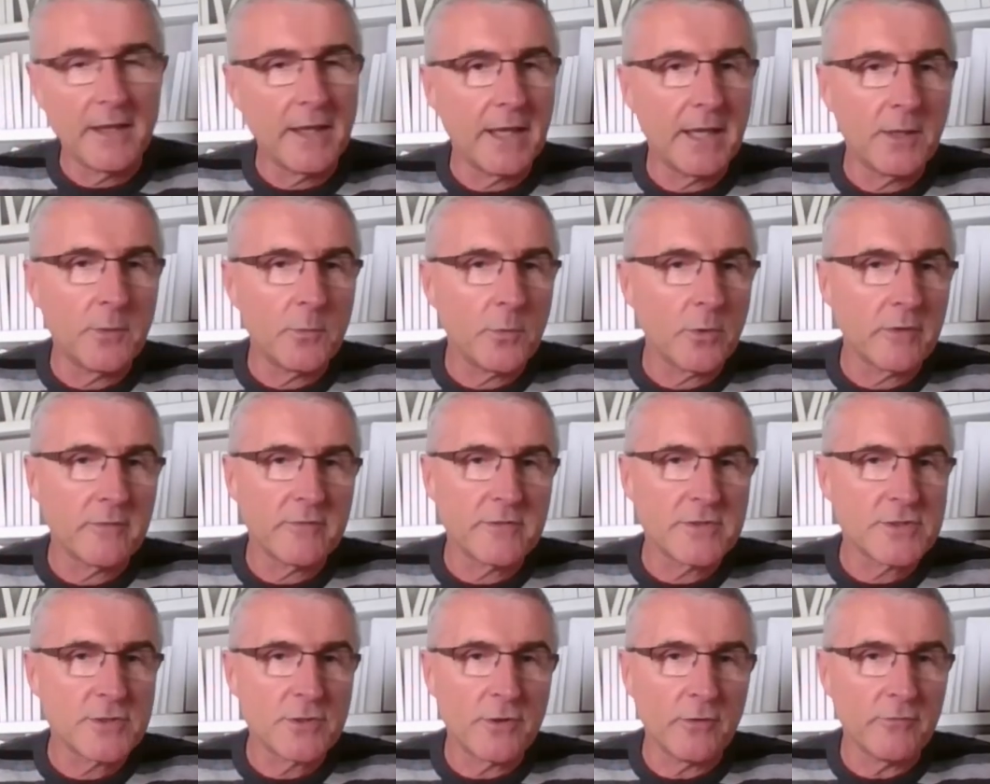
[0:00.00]
any one of
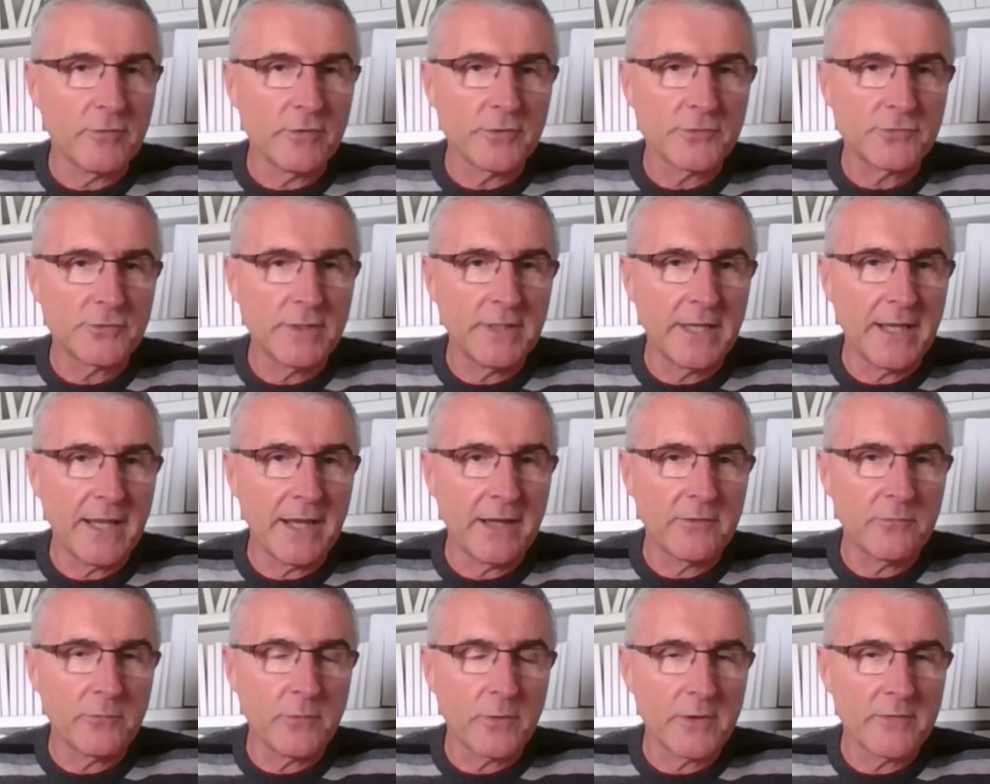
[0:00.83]
his novels, really,
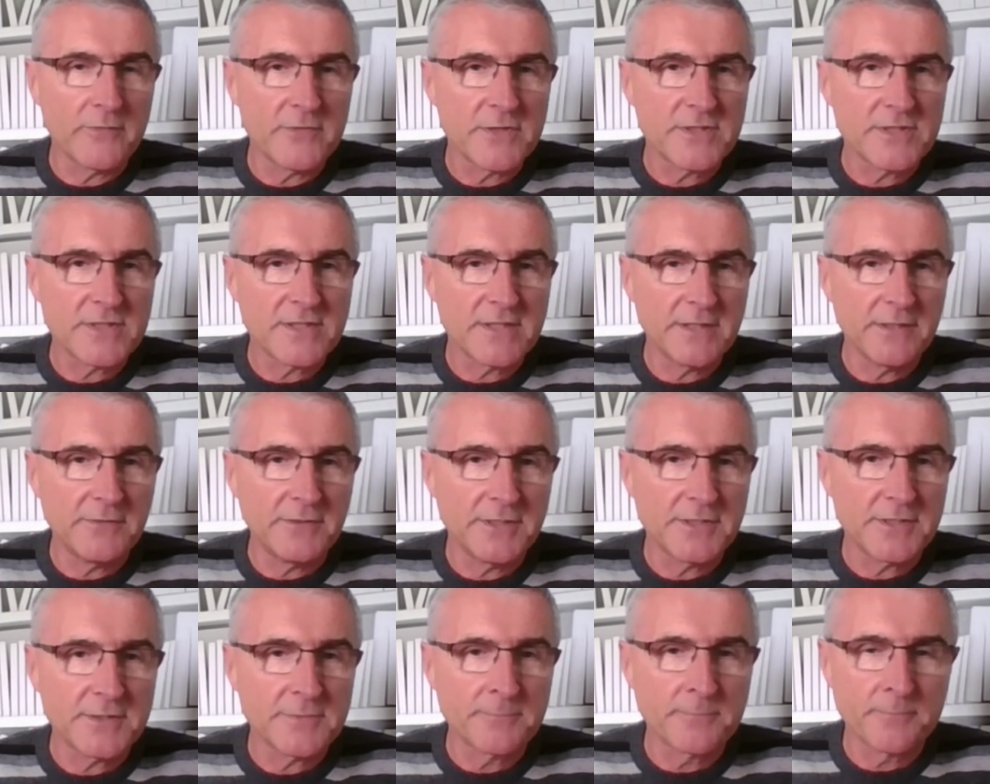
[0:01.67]
any one of his
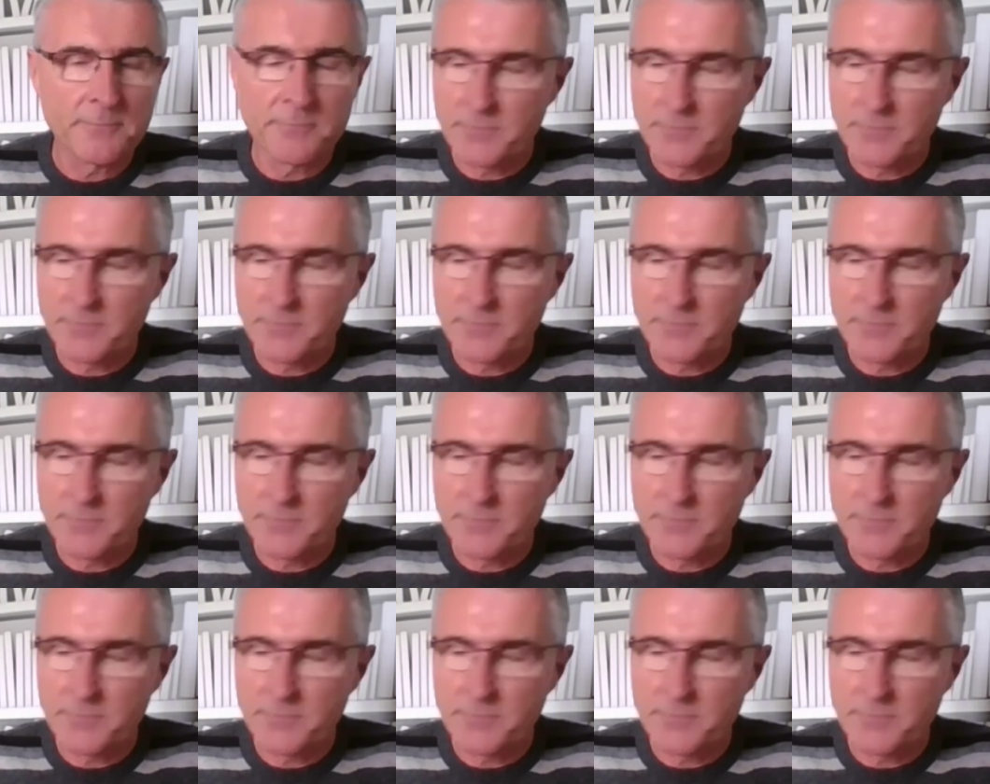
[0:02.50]
series.